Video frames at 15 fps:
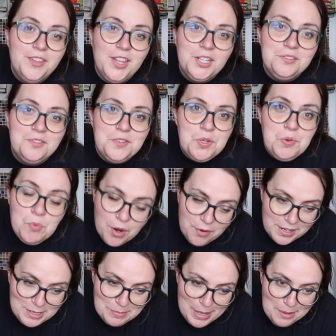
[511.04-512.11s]
for those of you
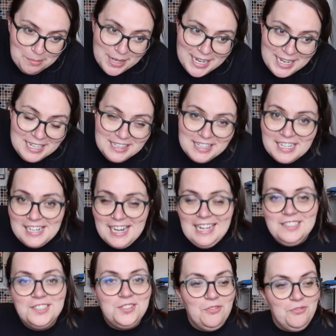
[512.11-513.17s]
worried about me in the
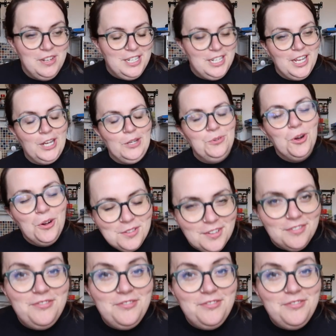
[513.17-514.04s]
last video, not to